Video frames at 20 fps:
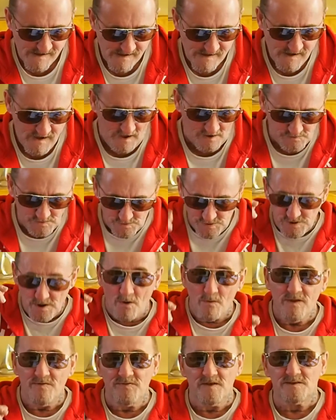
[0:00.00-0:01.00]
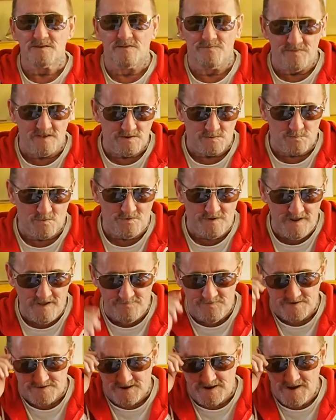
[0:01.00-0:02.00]
I'll just show you this one here,
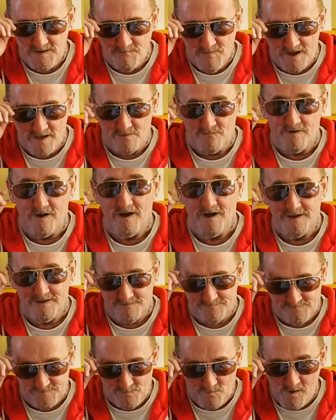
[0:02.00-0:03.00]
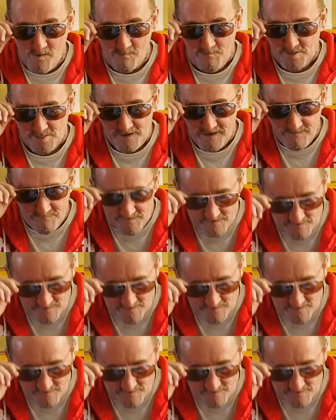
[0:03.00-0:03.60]
this email, right? You won't believe it.